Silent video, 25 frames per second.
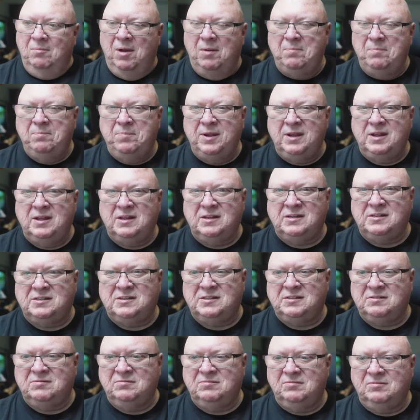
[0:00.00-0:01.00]
My
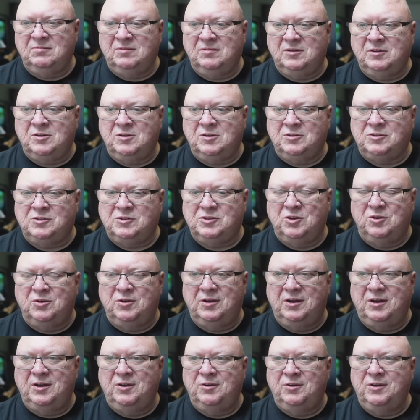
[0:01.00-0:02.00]
biggest
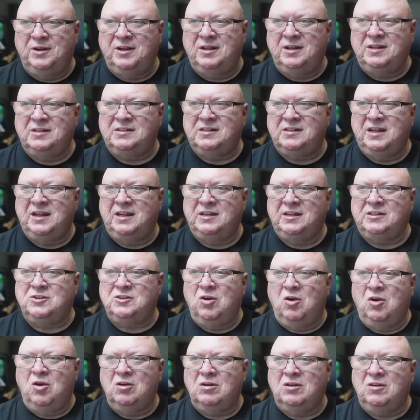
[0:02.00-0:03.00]
concern here is
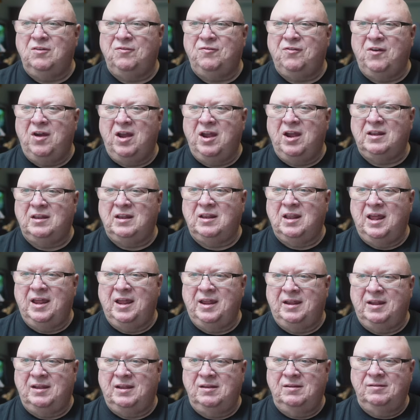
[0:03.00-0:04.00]
it's hard to find
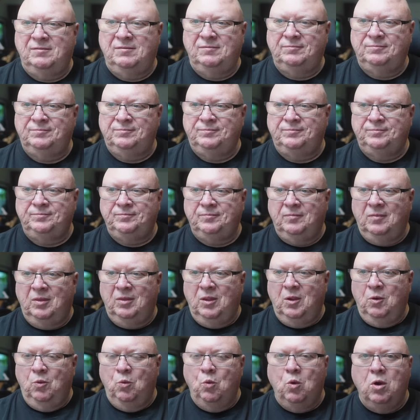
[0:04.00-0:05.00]
like
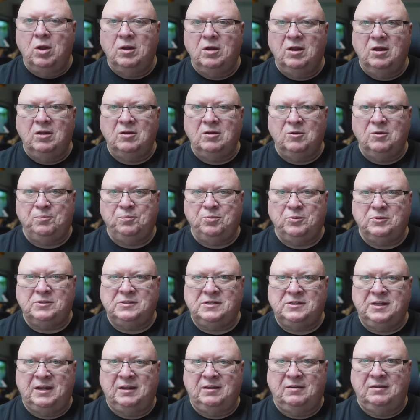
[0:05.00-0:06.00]

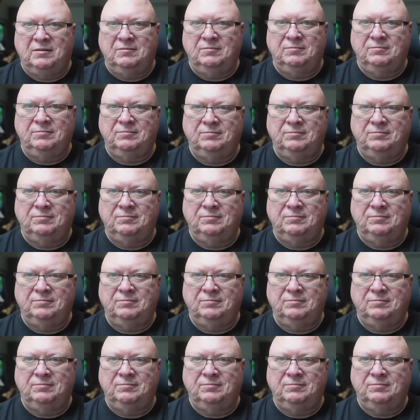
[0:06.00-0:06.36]
100%,